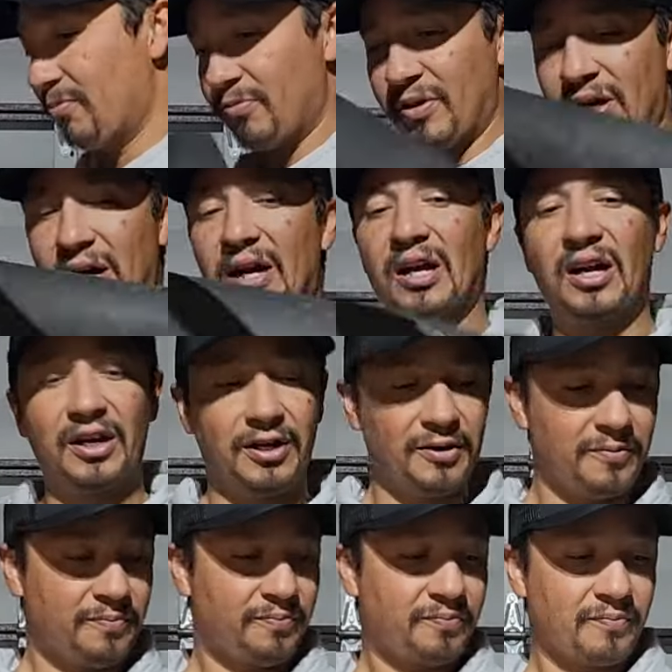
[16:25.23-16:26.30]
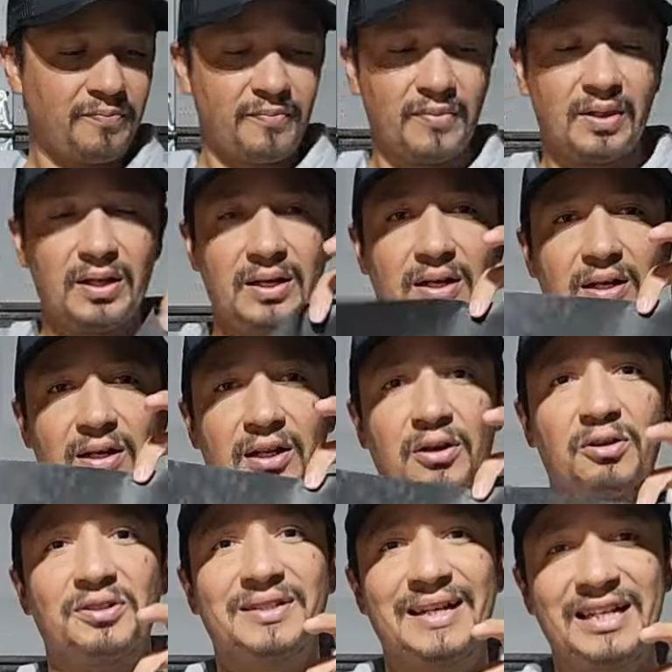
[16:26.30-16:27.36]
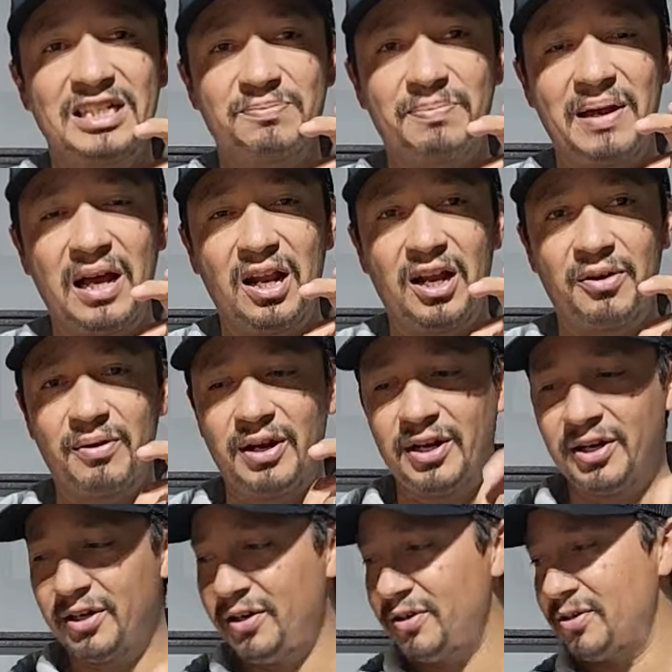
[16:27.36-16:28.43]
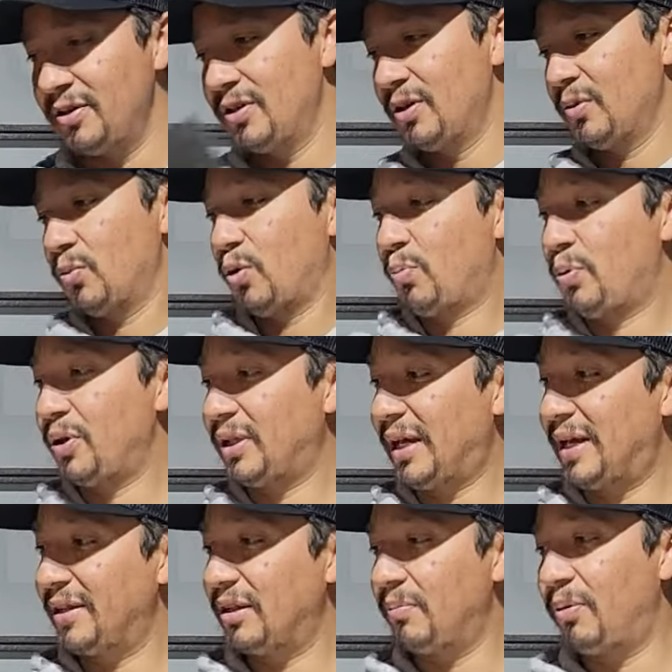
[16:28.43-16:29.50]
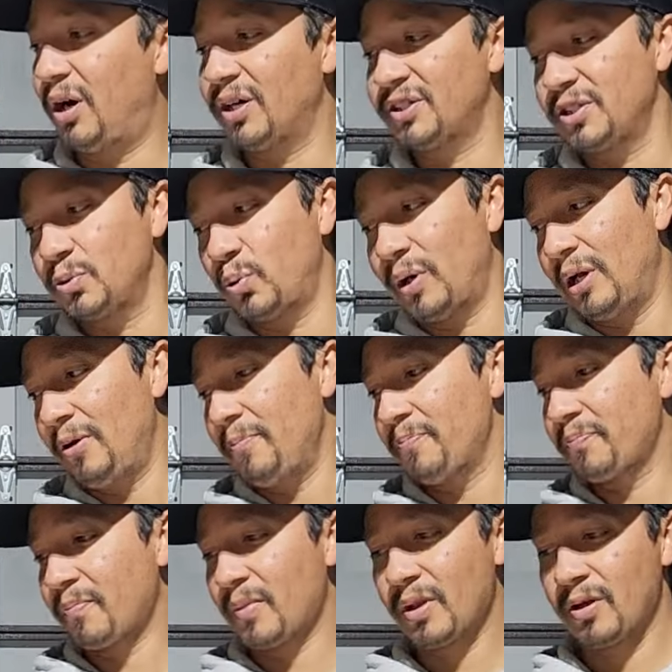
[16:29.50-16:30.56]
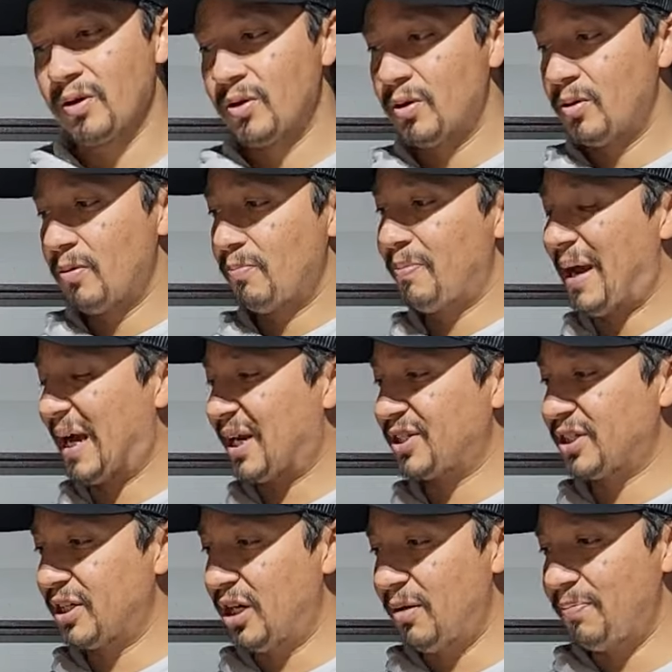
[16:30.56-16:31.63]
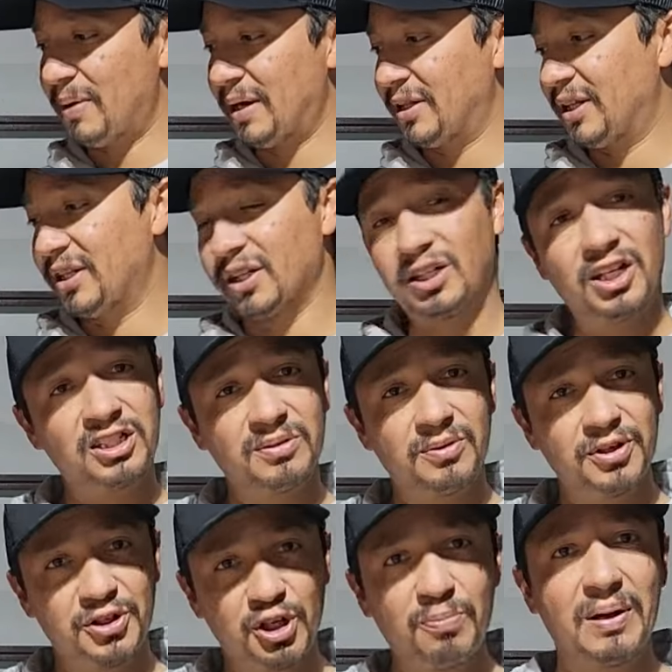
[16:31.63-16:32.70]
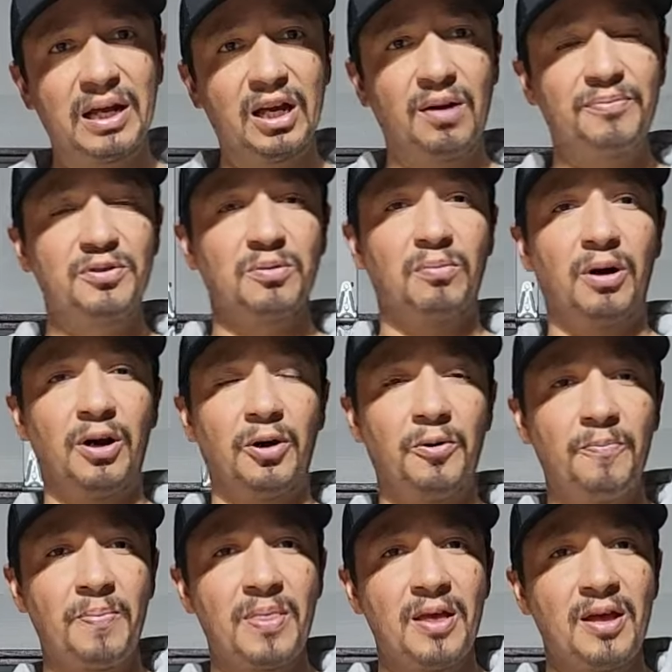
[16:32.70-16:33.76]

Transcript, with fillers: We got our little test pal on right here. We'll put that in the box as well. Package it up, and then the customer should pick it up tomorrow.